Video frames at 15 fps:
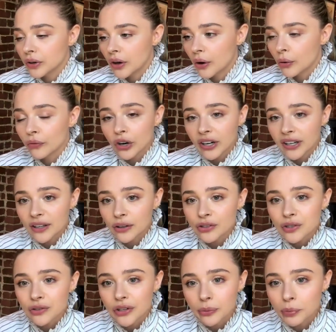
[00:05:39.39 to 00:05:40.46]
over at
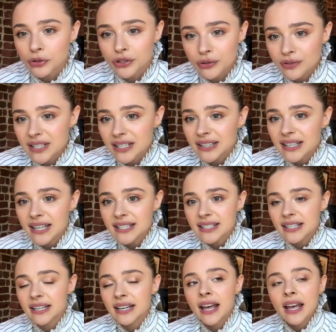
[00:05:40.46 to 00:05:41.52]
kilter they're producing this
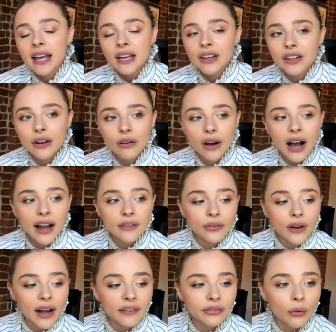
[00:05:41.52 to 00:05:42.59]
and you know i've
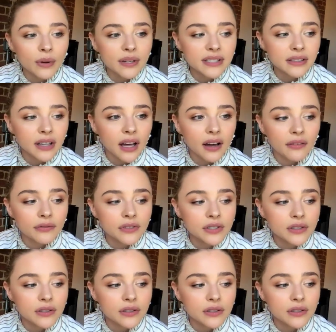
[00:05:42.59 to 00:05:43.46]
i've always loved